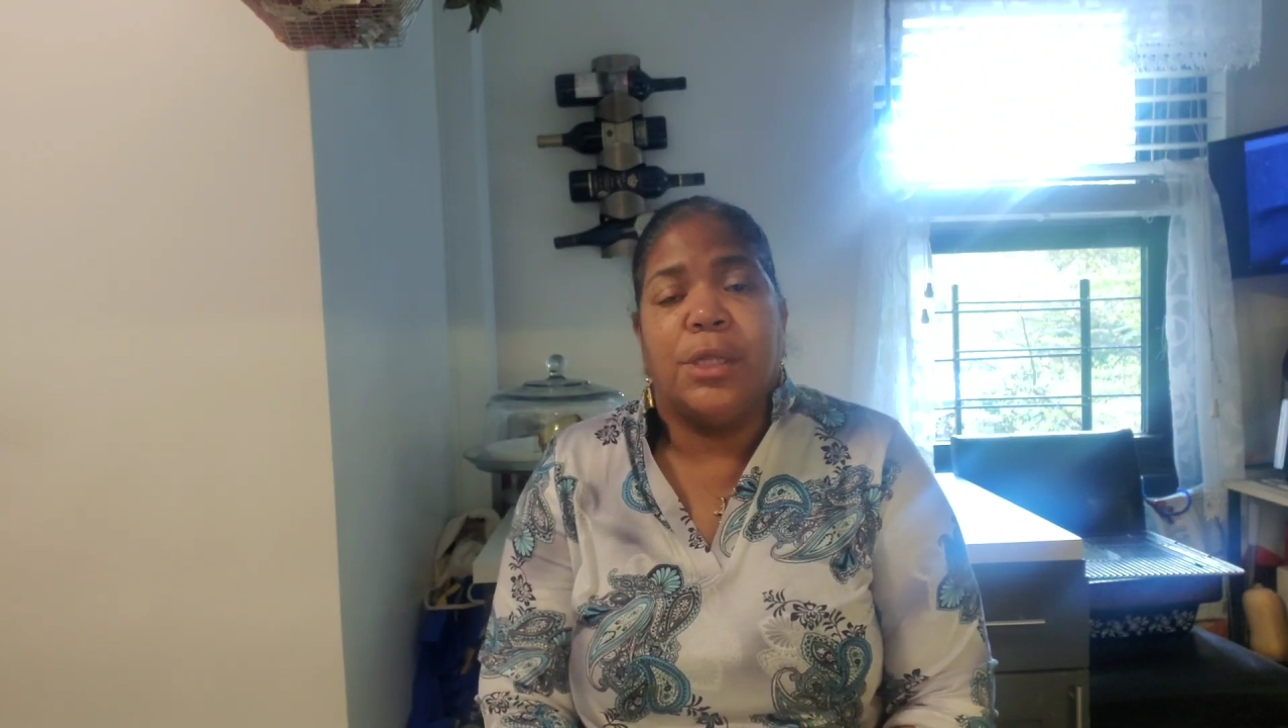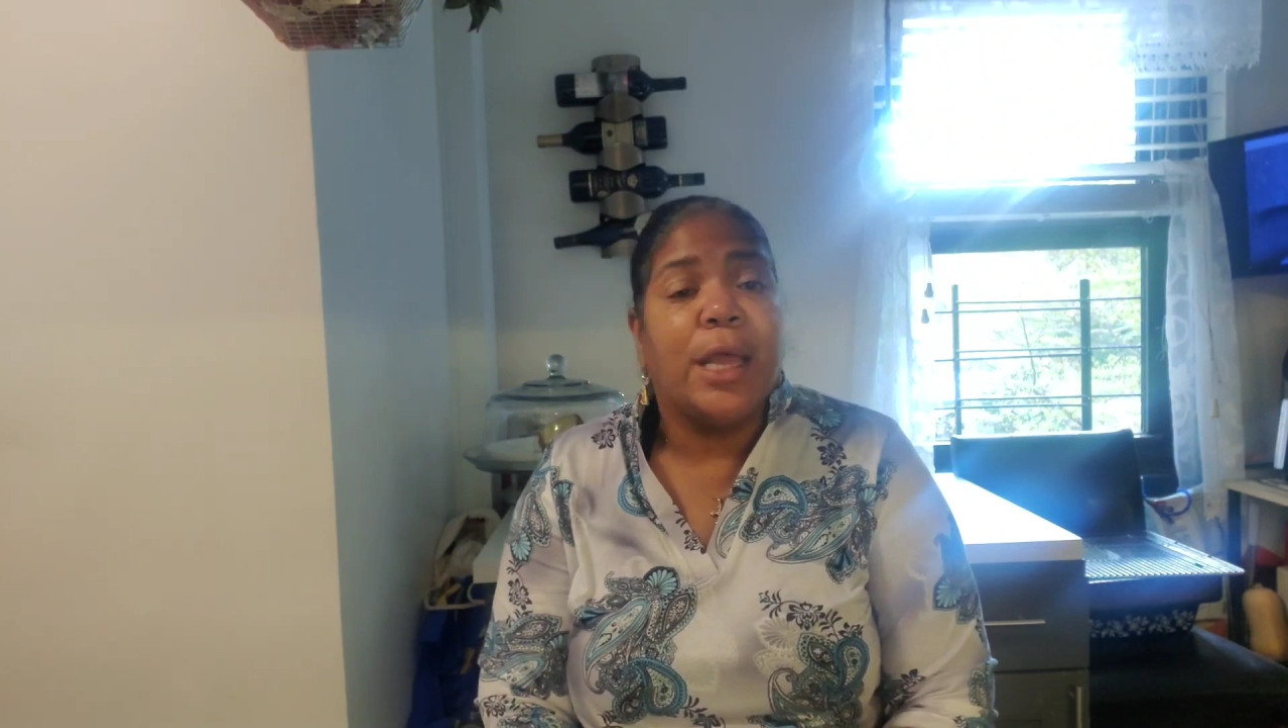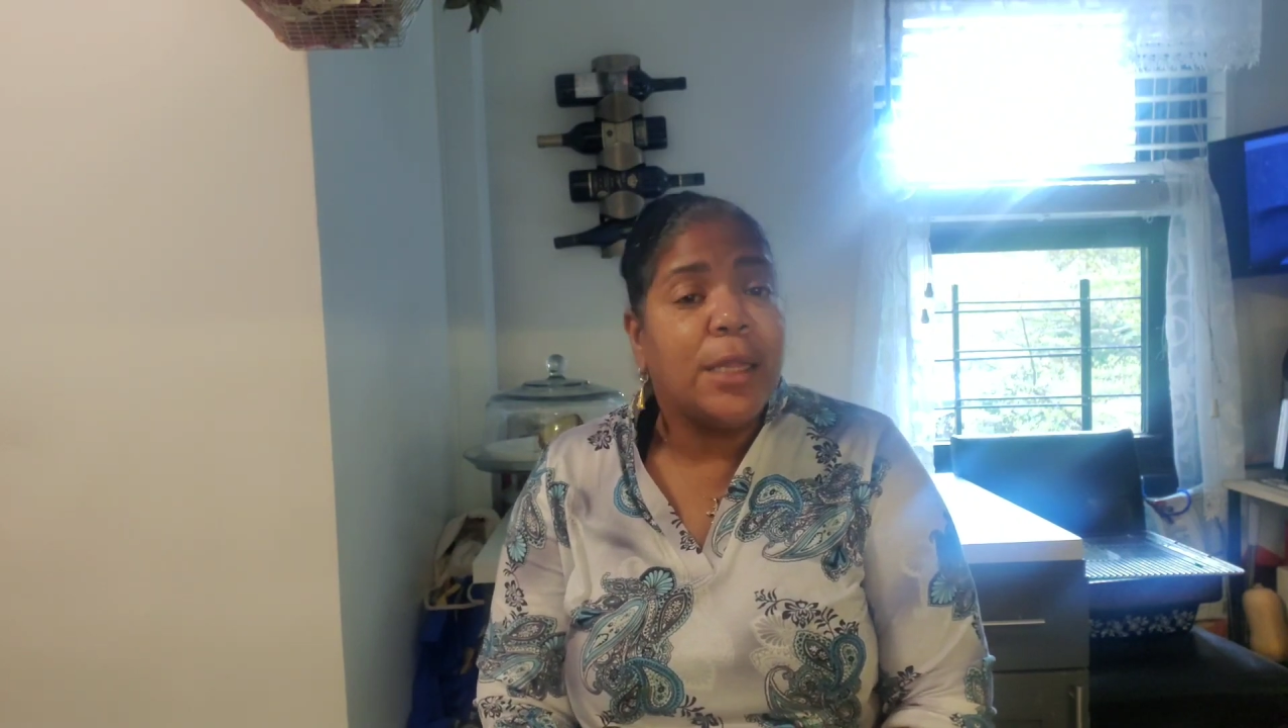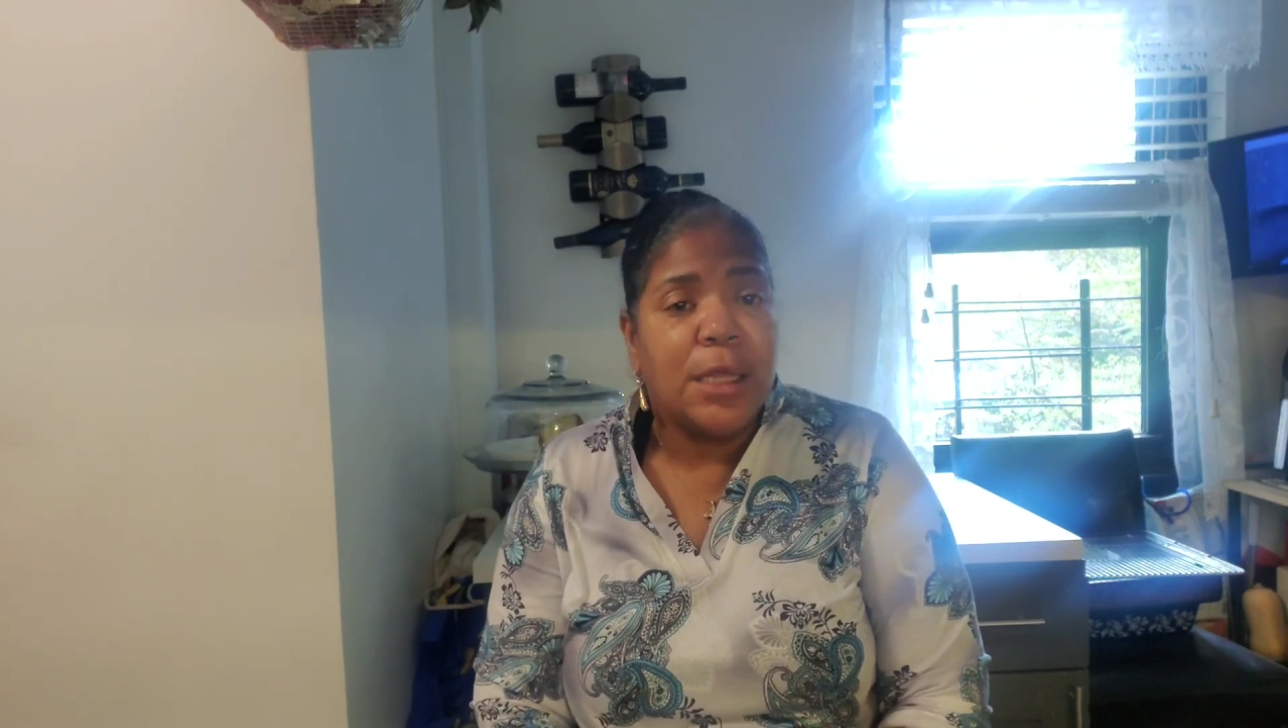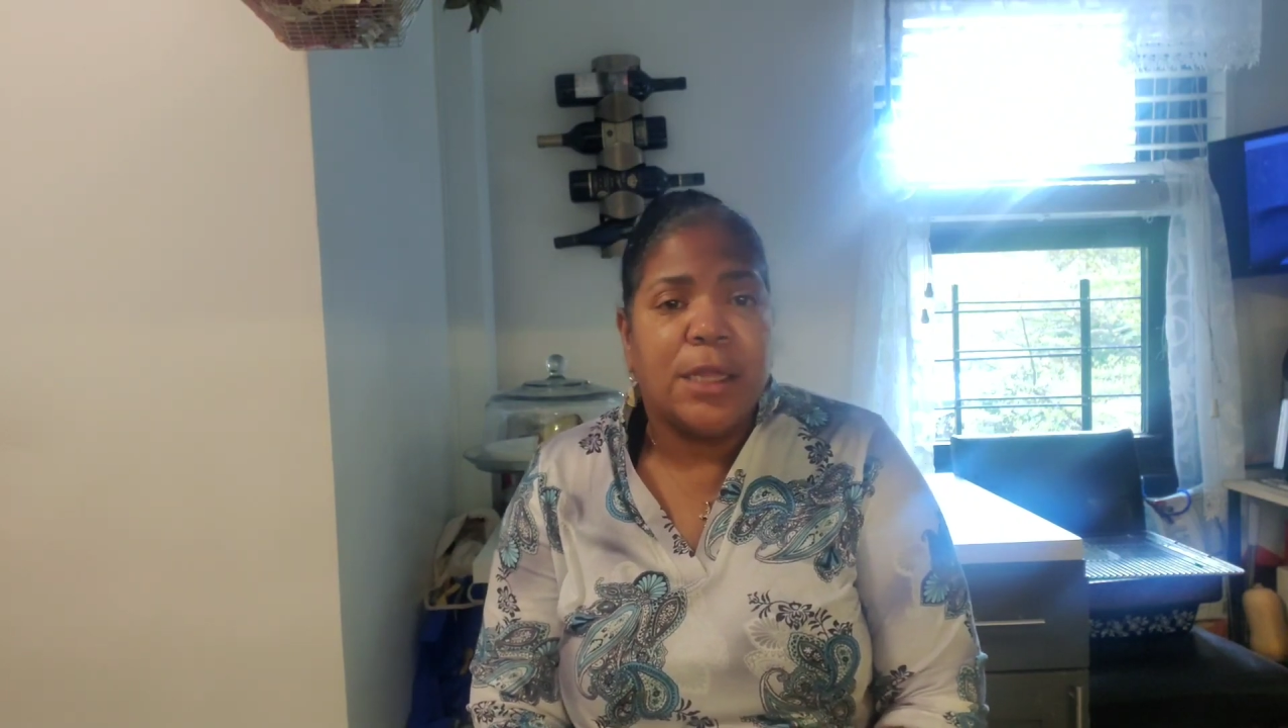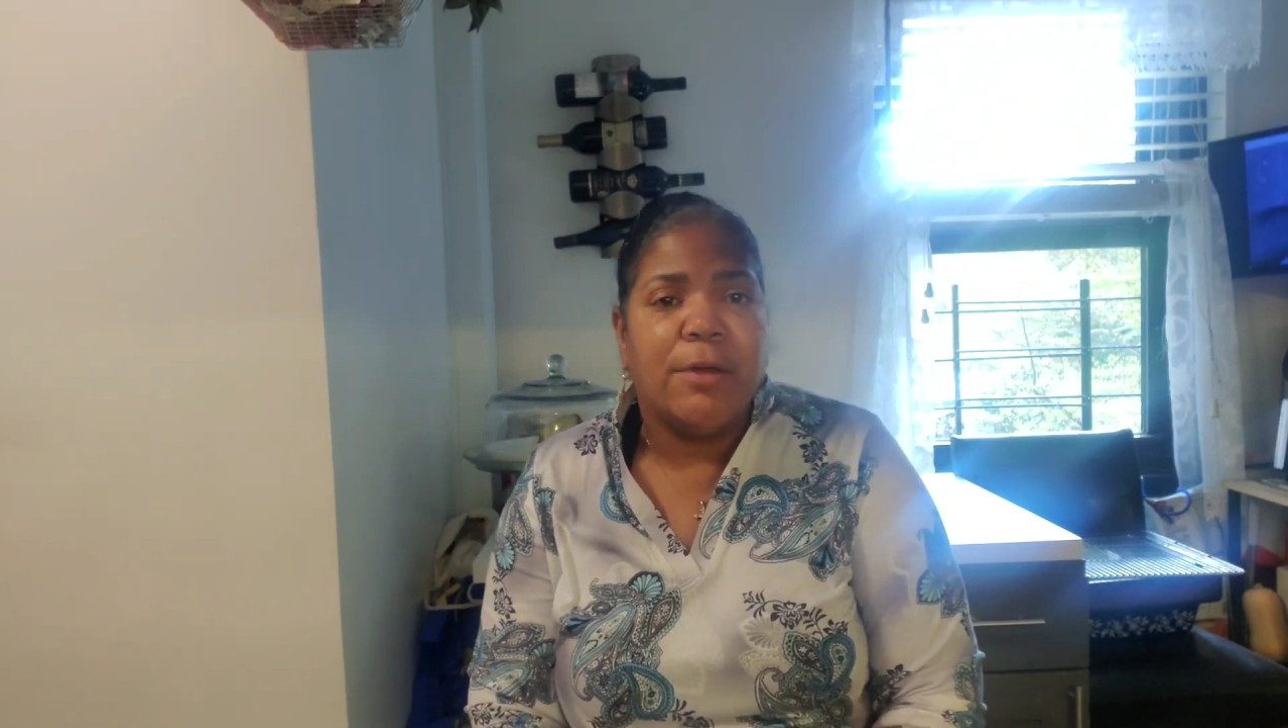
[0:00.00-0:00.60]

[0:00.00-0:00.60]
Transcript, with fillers: they need